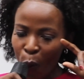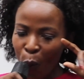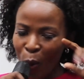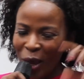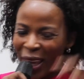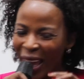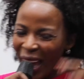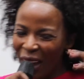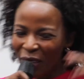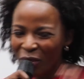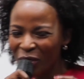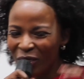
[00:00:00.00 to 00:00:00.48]

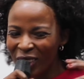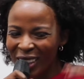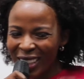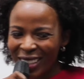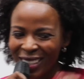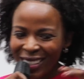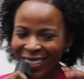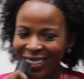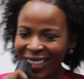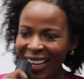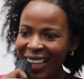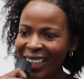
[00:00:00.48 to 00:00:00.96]
We have
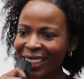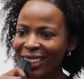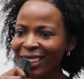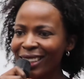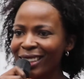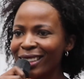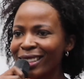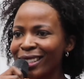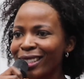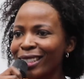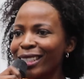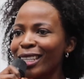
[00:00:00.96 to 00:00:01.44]
this
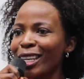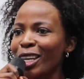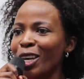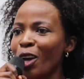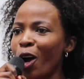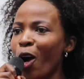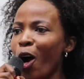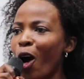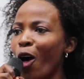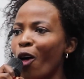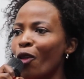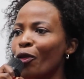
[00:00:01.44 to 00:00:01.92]

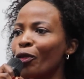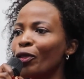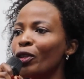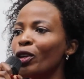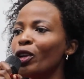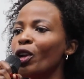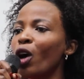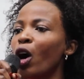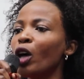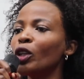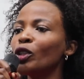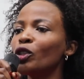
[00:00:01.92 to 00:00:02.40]
tendency of
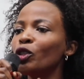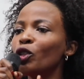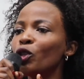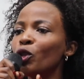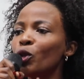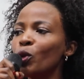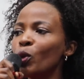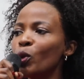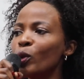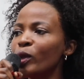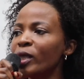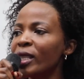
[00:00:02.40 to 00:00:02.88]
not
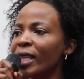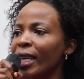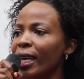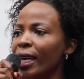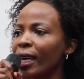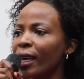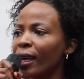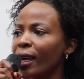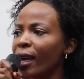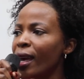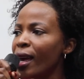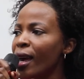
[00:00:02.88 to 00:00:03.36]

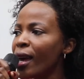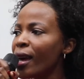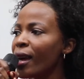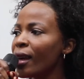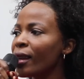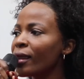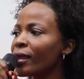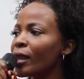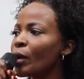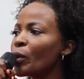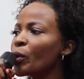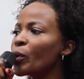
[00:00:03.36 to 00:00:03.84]
using
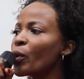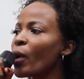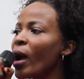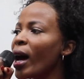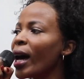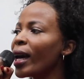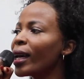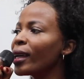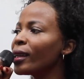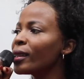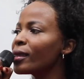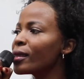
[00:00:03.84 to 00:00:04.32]
the
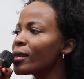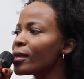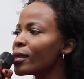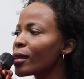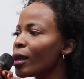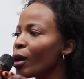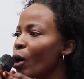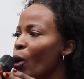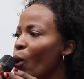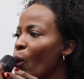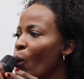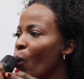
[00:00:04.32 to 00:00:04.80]
right
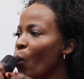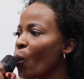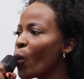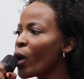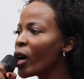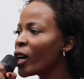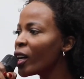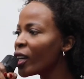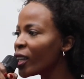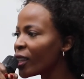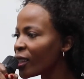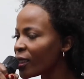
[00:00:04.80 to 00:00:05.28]

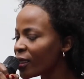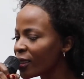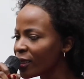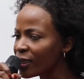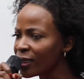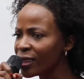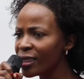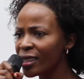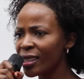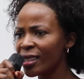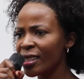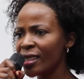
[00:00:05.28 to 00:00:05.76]

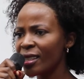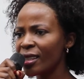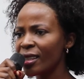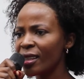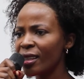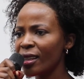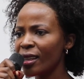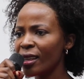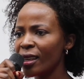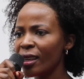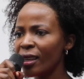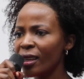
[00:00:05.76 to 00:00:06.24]
words.
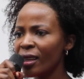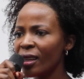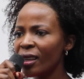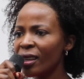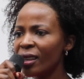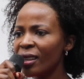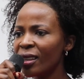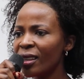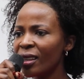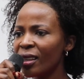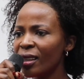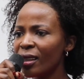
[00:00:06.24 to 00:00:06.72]

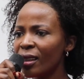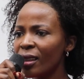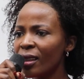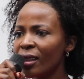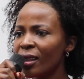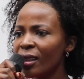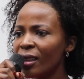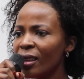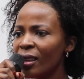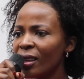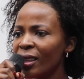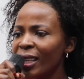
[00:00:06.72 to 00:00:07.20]

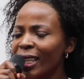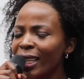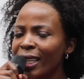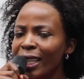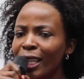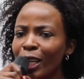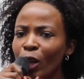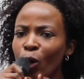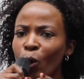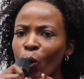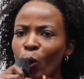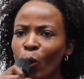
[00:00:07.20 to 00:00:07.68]

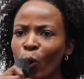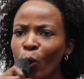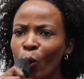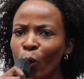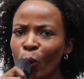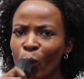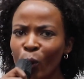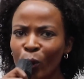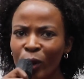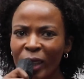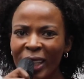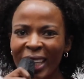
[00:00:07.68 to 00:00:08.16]
Yini
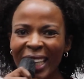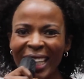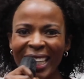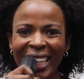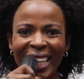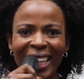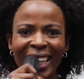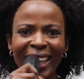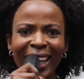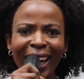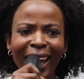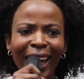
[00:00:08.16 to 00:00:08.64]
gugu,
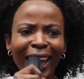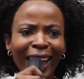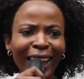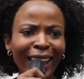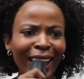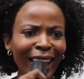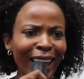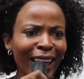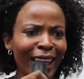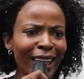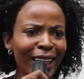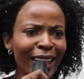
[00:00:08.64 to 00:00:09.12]
yini
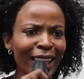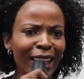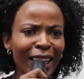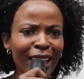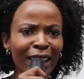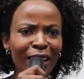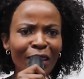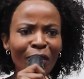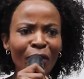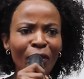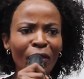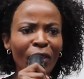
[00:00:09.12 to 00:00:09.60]
keke,
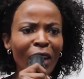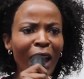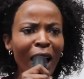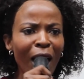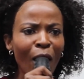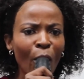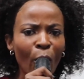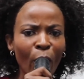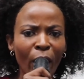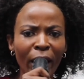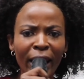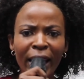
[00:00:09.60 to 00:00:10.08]
yini
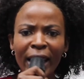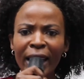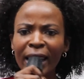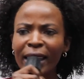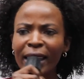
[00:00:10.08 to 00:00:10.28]
flower,